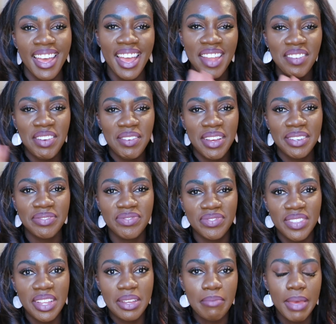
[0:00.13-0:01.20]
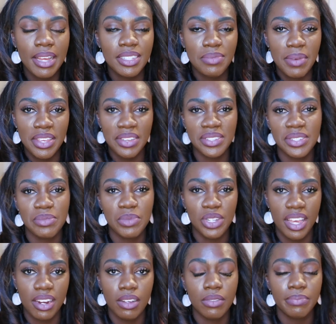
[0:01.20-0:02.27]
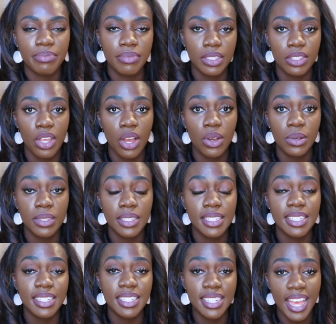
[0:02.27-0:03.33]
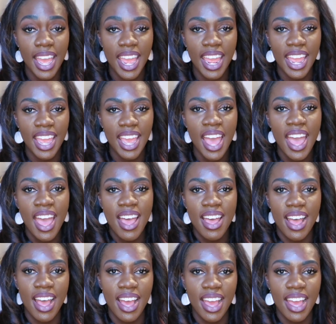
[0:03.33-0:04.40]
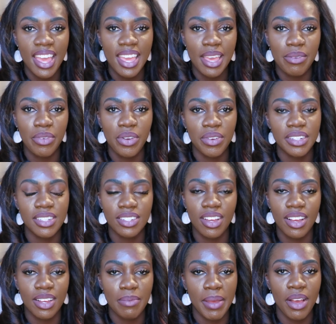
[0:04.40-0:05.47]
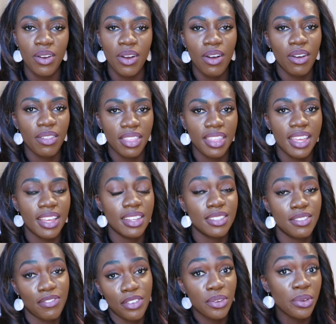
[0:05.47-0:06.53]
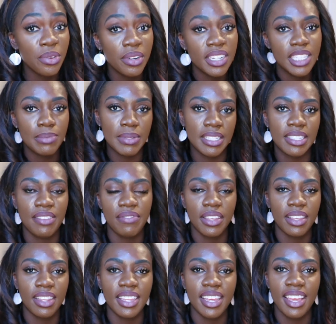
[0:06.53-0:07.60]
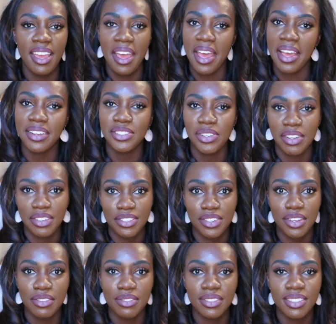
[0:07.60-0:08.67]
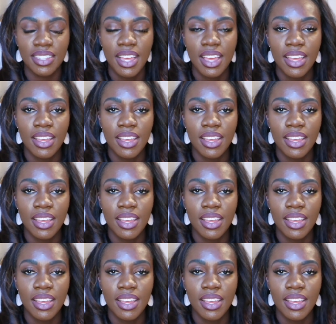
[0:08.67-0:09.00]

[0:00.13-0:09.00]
Hi everyone, welcome back to my YouTube channel. So today I am going to talk about all things food, specifically at Trader Joe's.